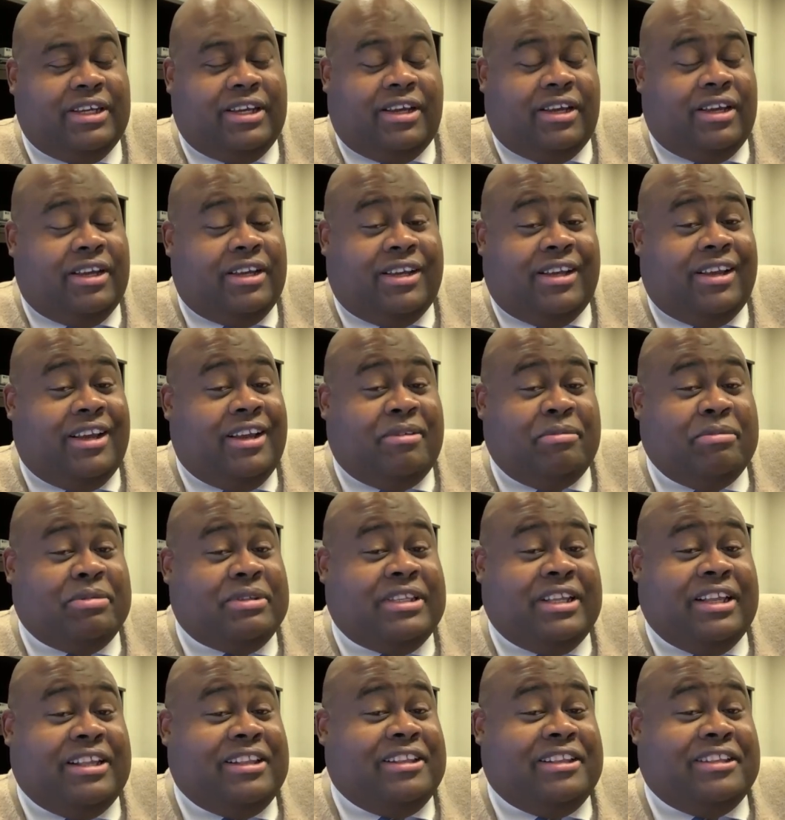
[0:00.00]
I'm
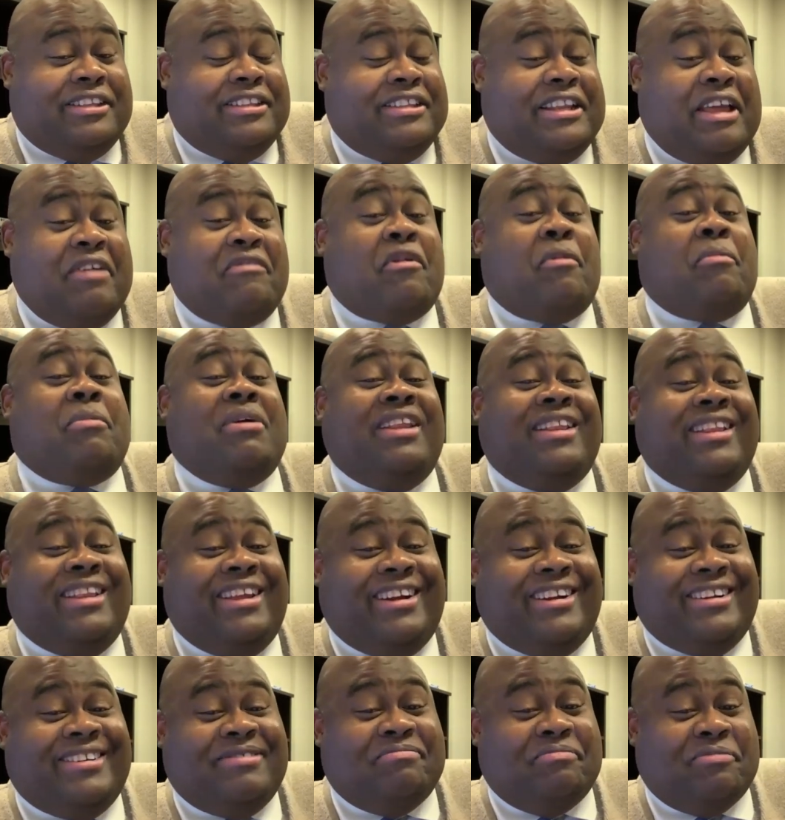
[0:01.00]
still never been
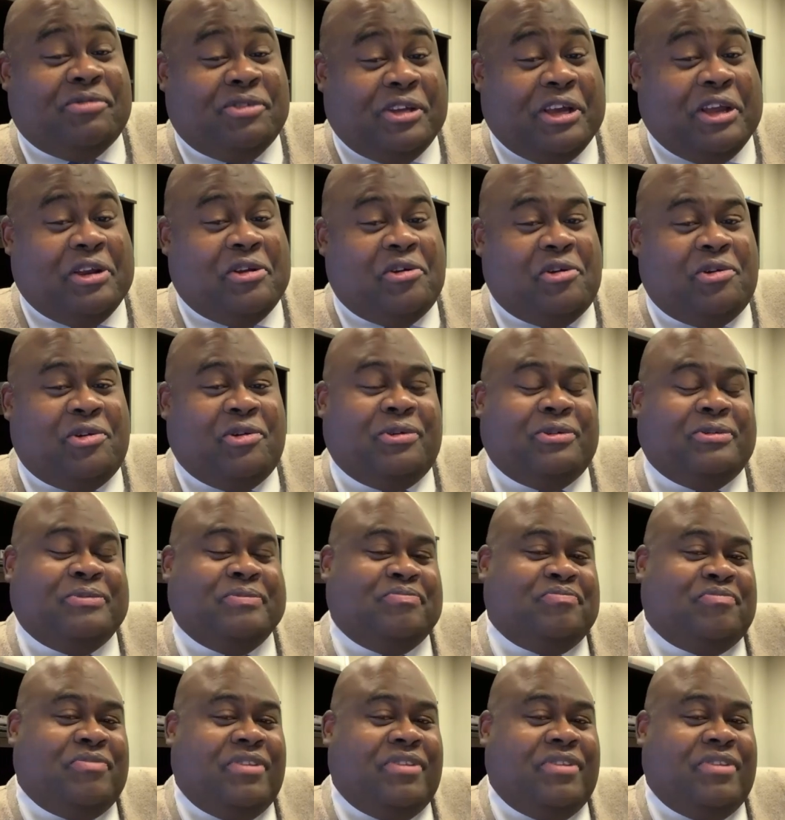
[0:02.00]
there, so I don't know.